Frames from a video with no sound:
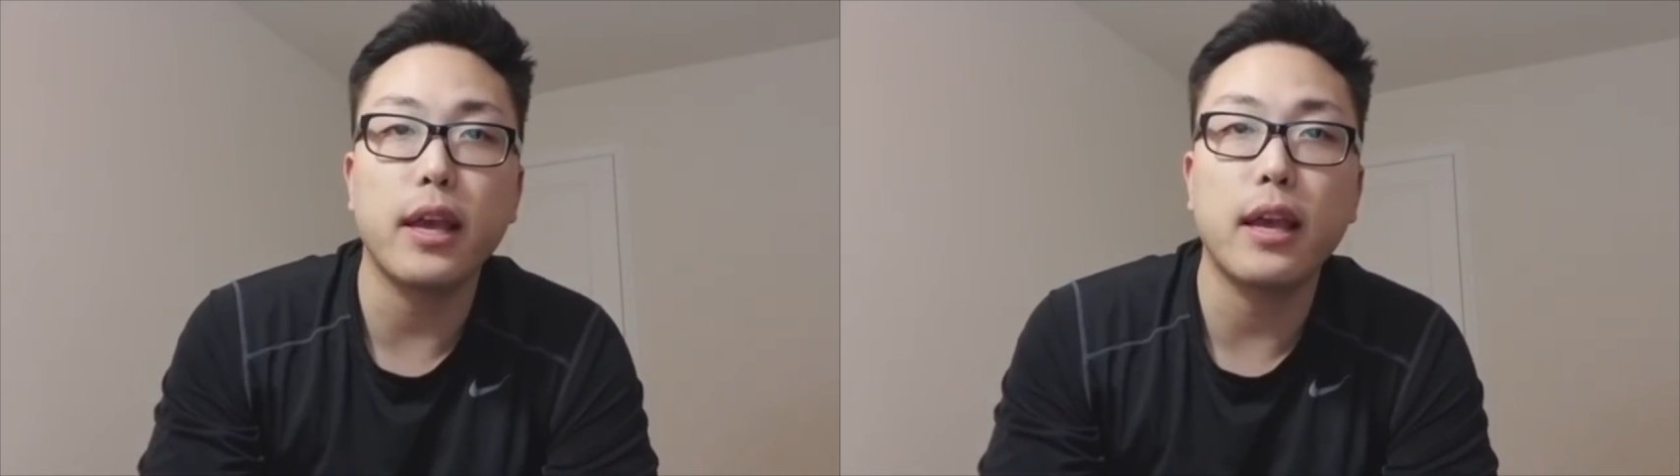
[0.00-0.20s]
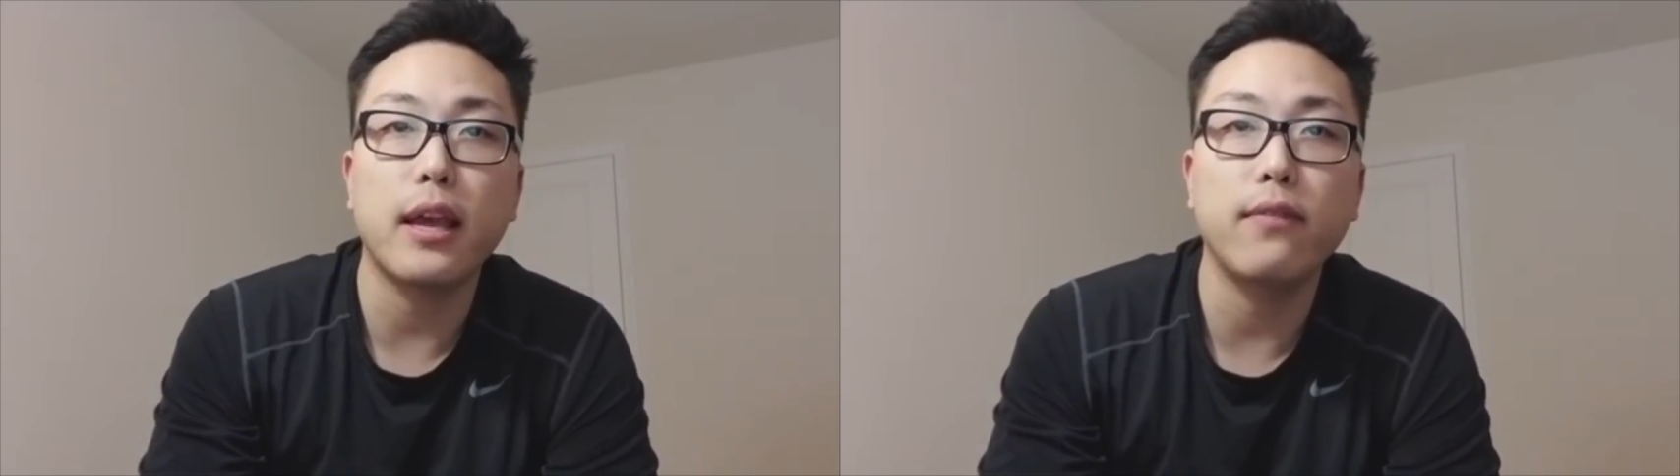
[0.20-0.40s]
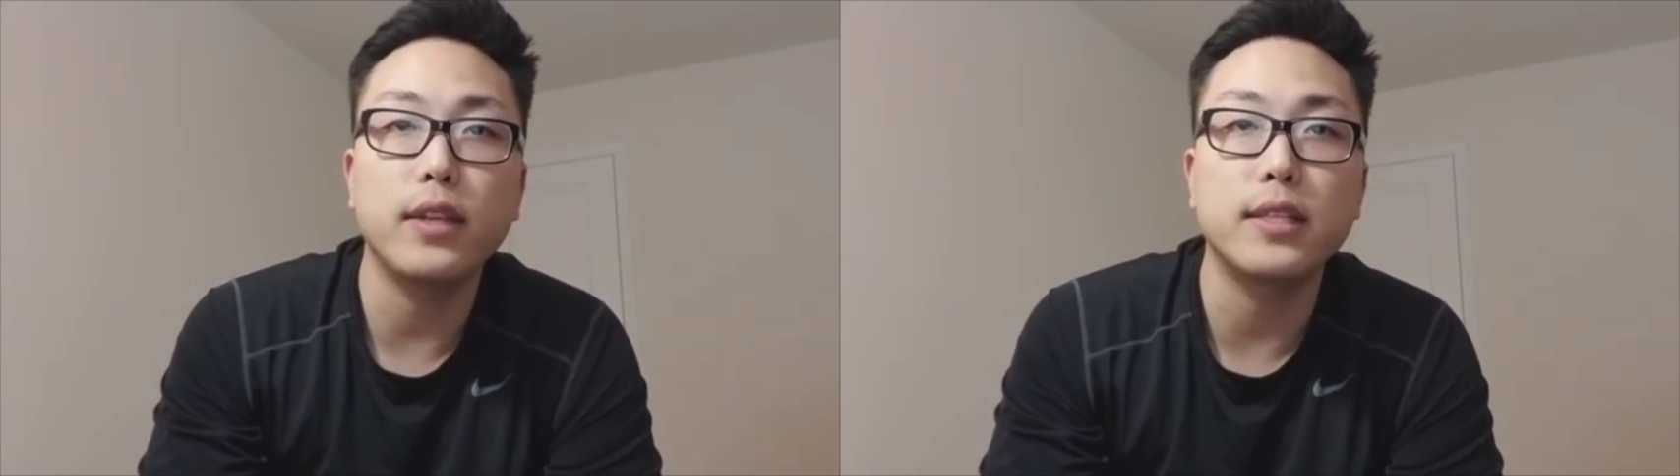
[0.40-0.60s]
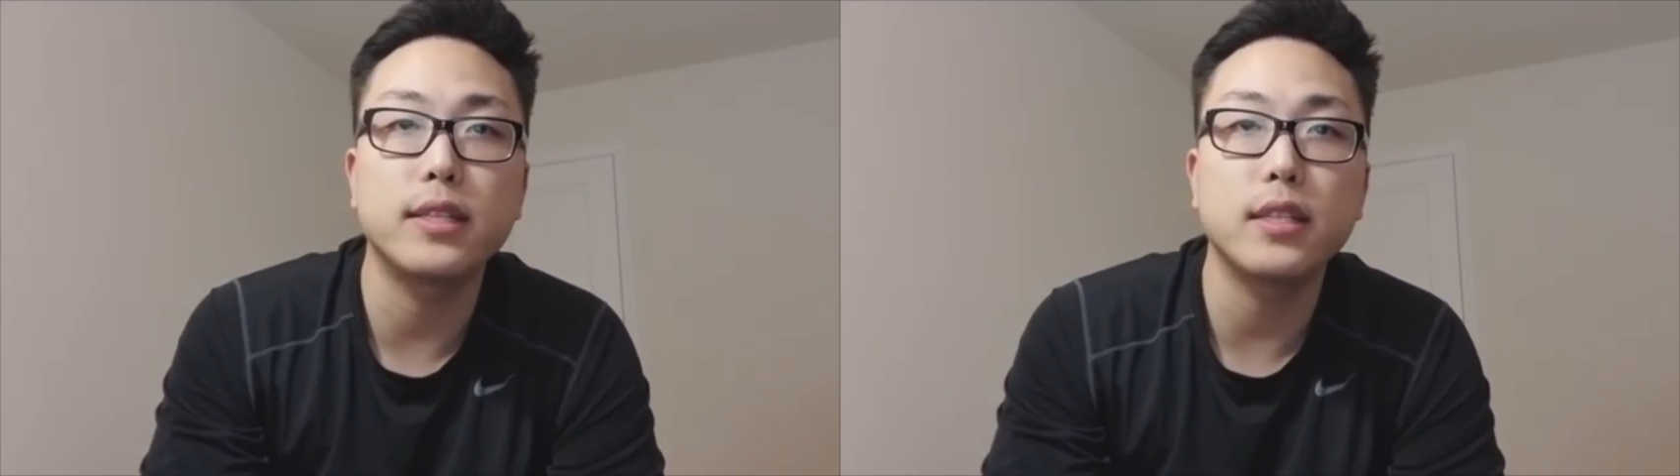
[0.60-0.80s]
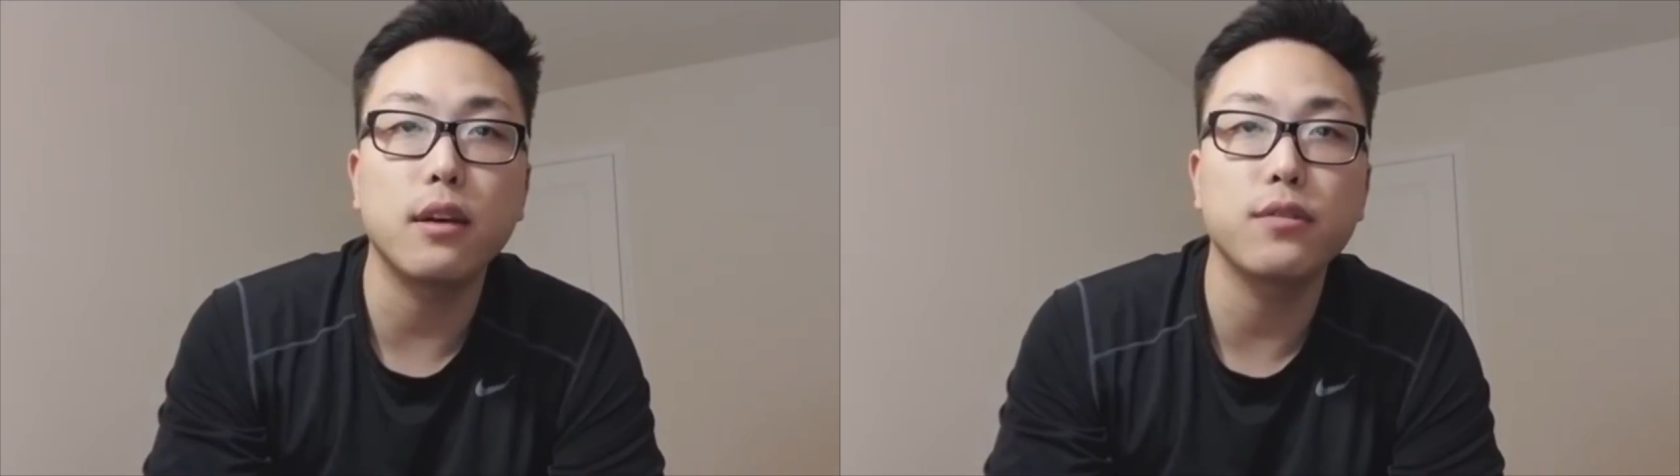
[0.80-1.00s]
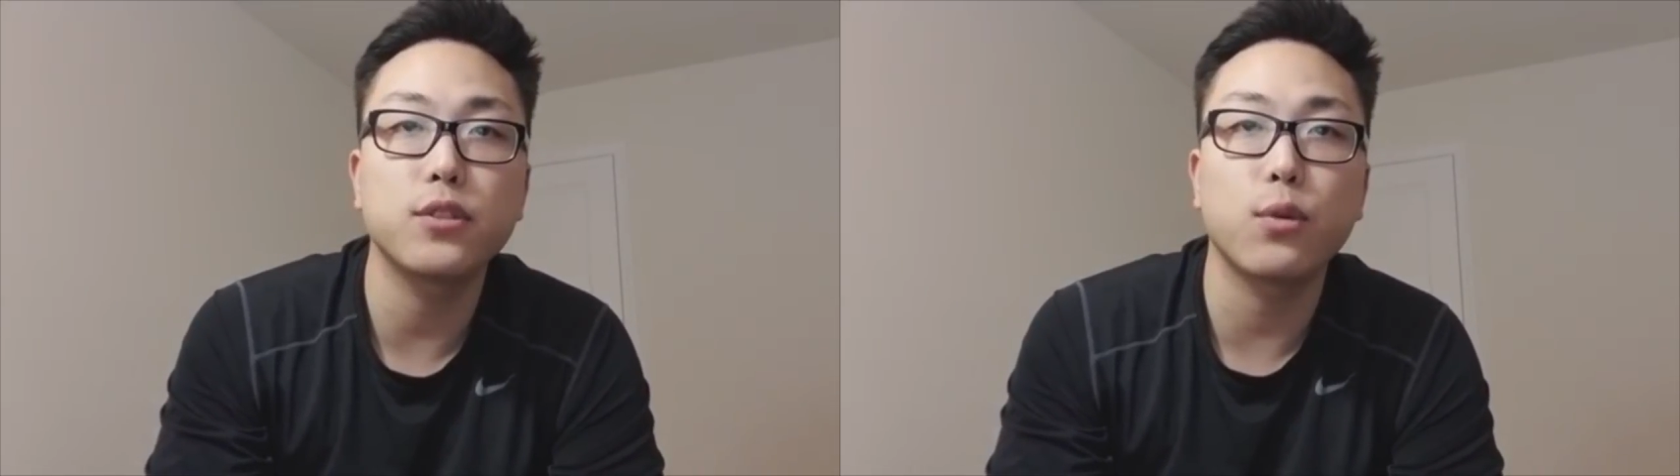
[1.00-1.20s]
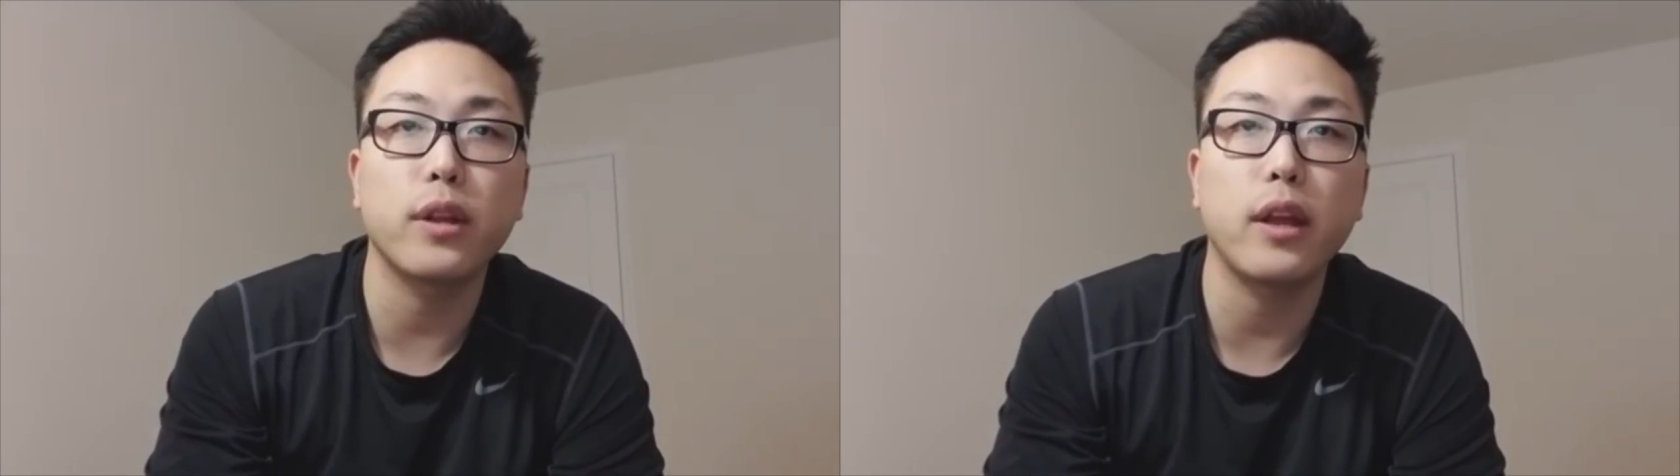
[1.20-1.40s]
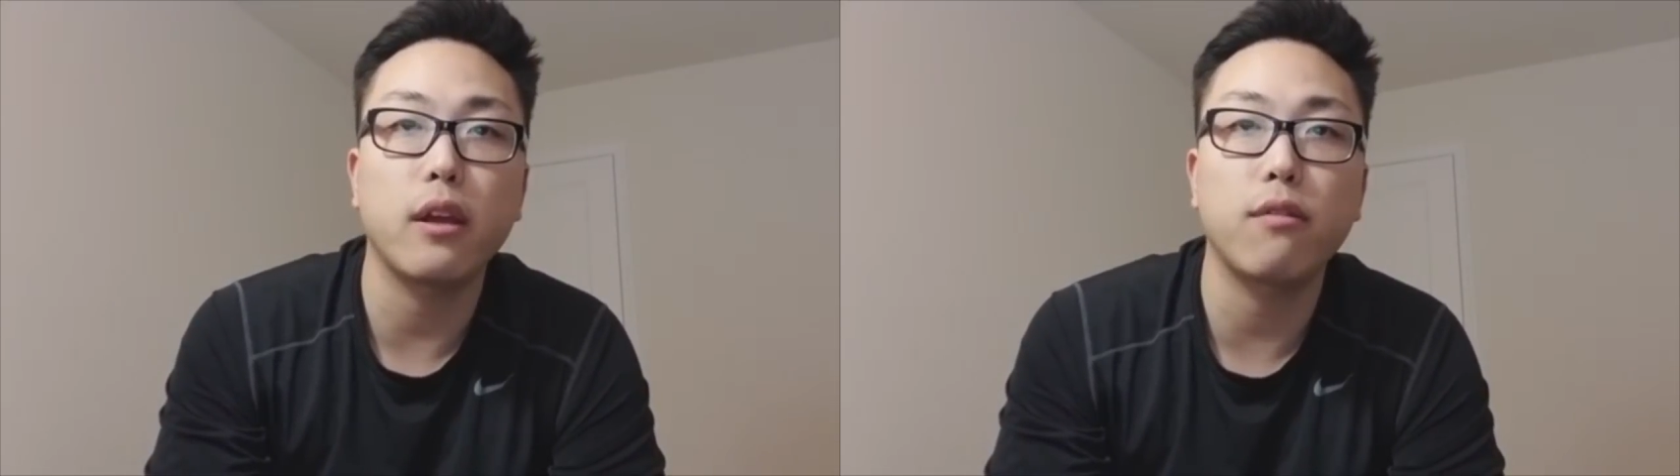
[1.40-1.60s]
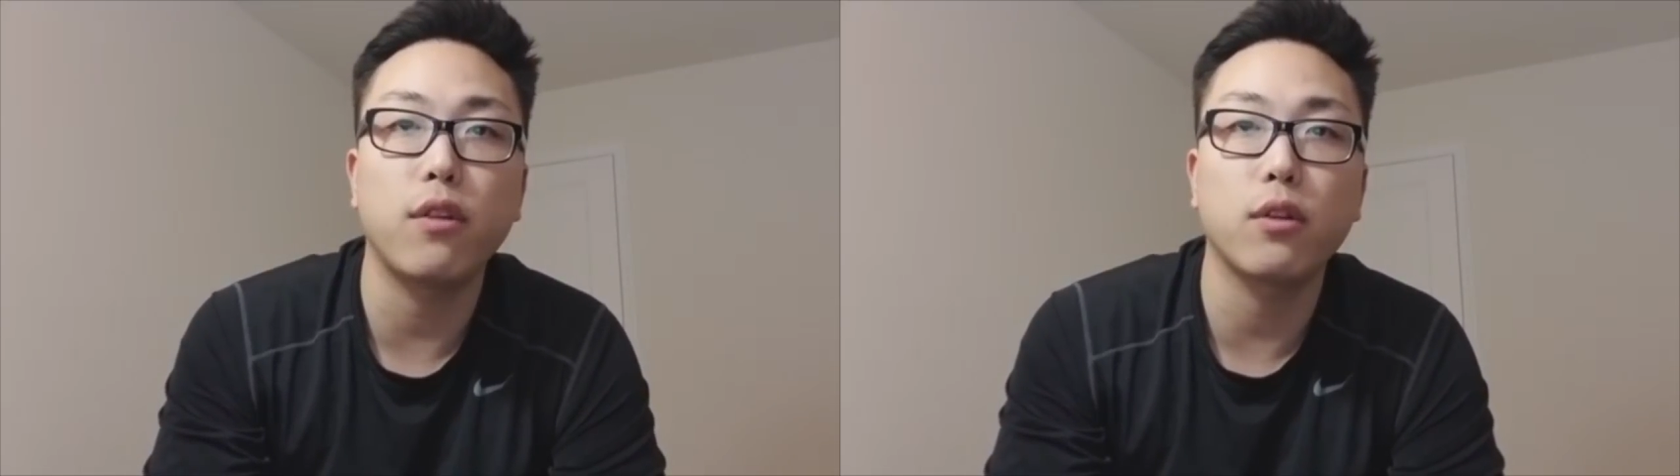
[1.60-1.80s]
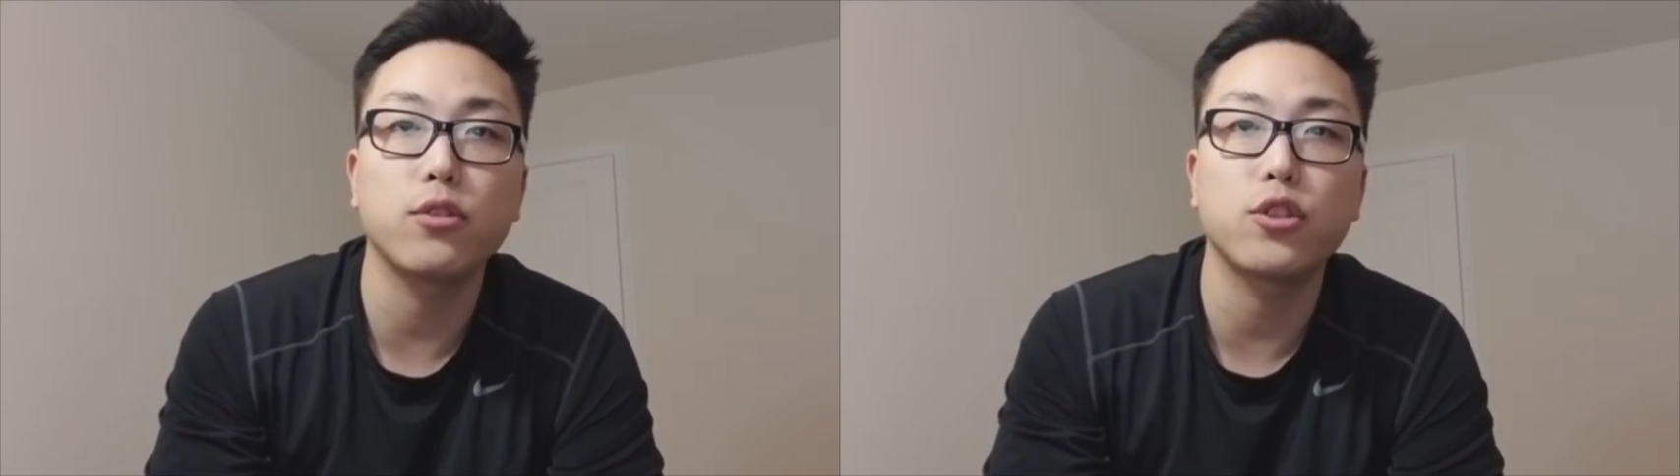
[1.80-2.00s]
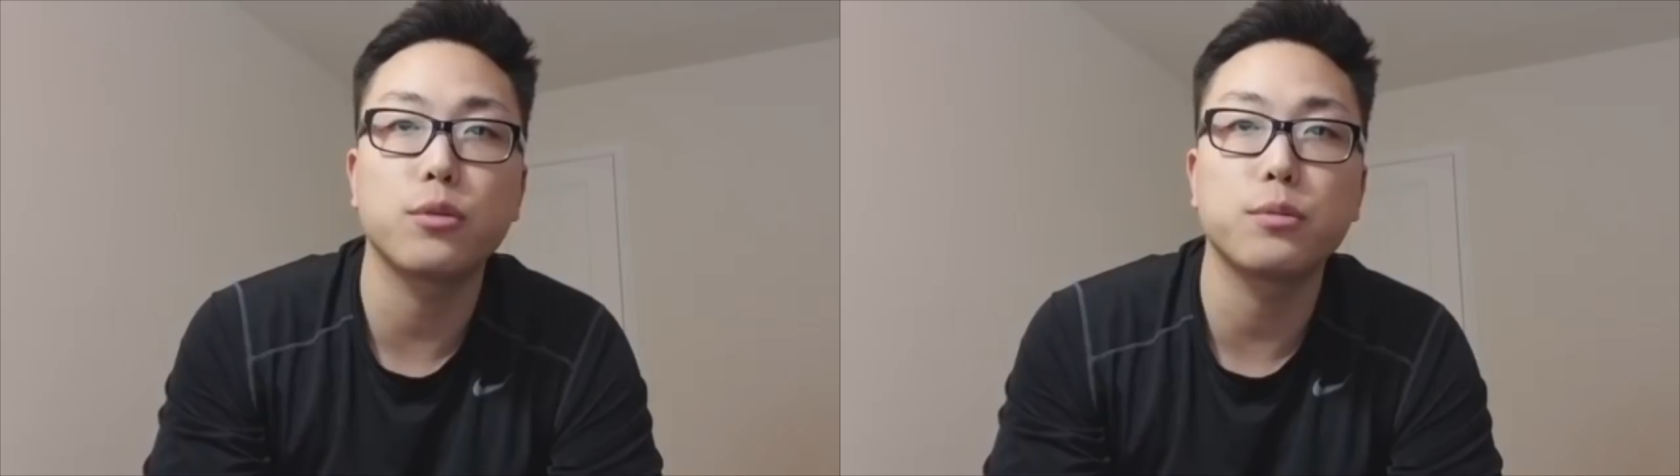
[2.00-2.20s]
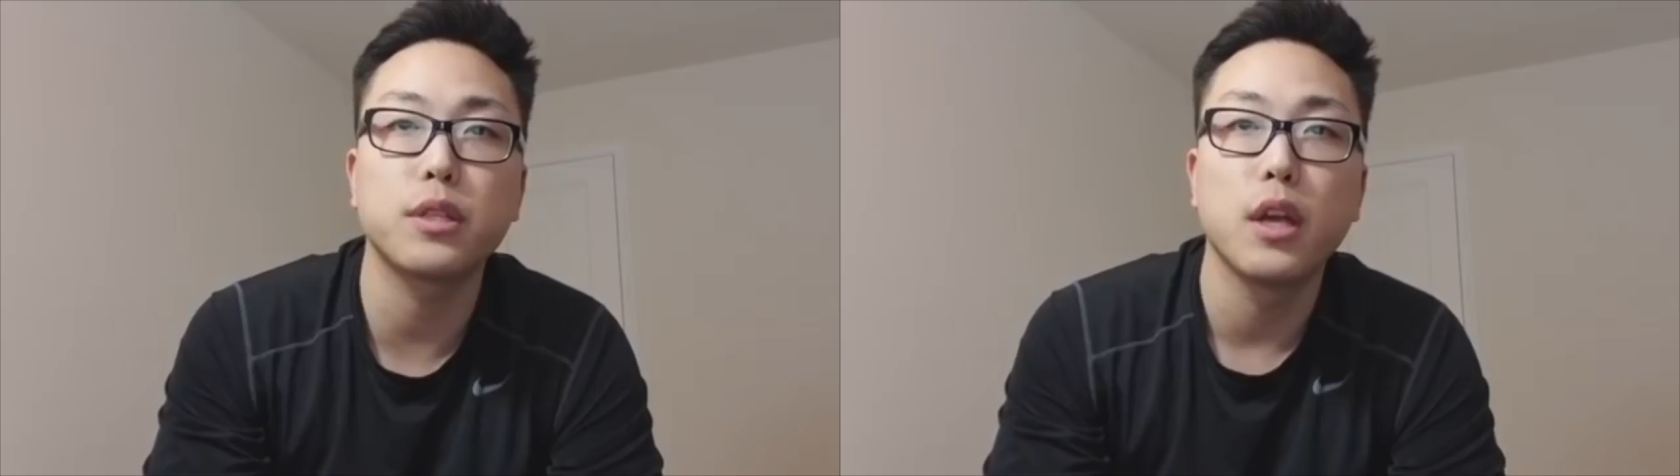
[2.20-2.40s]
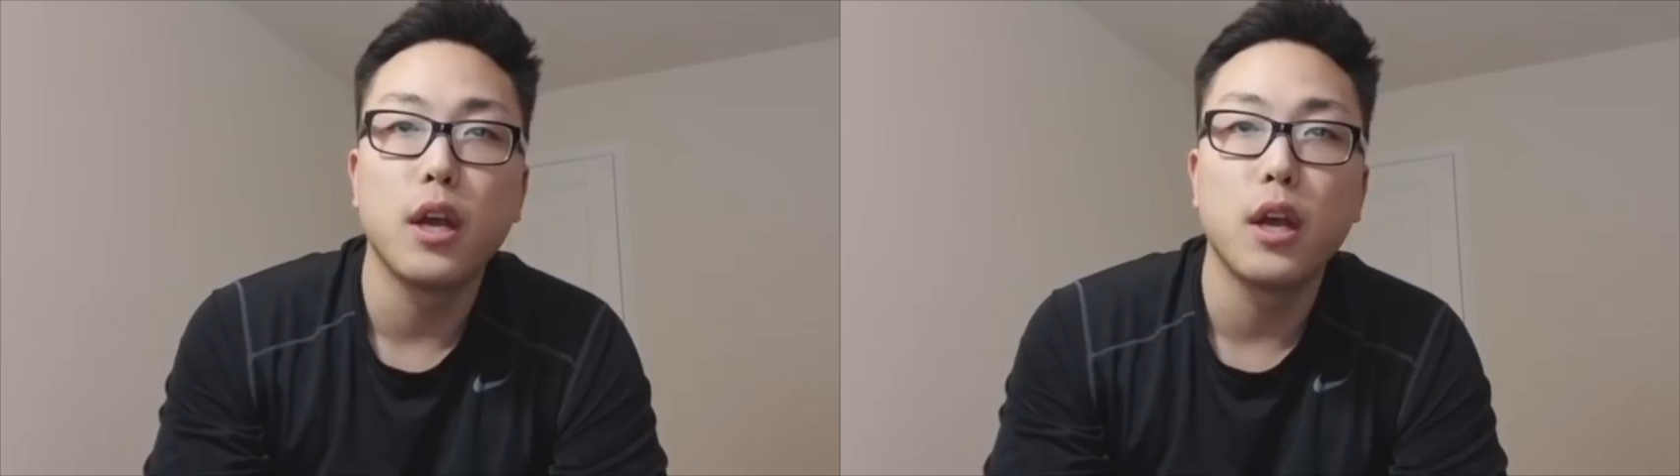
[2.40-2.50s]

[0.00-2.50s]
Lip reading: and these self-sorted hair follicle germs